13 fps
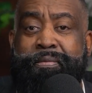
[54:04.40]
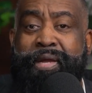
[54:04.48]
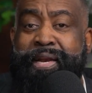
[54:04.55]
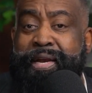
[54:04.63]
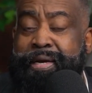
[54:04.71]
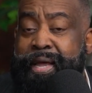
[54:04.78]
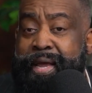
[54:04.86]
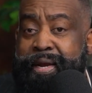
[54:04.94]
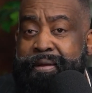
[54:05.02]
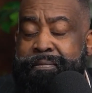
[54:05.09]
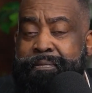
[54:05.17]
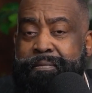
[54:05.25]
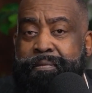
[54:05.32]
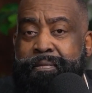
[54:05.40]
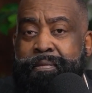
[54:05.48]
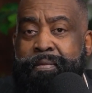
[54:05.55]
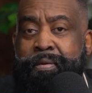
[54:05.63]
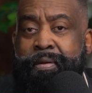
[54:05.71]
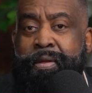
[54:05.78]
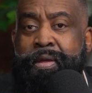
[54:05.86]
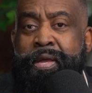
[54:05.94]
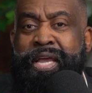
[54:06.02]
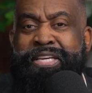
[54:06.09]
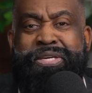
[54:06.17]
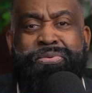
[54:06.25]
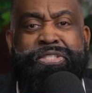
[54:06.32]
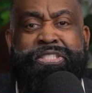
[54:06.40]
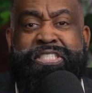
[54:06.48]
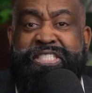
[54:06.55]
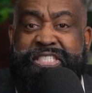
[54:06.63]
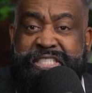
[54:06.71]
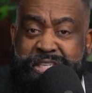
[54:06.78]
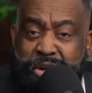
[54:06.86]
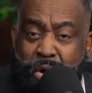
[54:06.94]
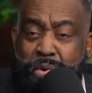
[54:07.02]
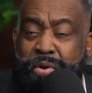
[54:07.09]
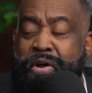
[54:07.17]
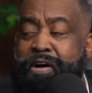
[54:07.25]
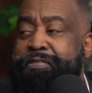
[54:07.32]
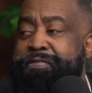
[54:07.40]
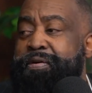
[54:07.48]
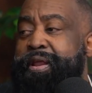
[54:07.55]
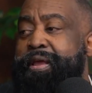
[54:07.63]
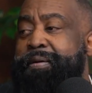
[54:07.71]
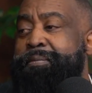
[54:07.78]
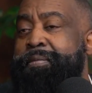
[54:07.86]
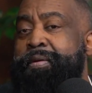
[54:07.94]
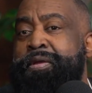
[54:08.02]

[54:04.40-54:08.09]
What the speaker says: in Atlanta. And she was going off on him.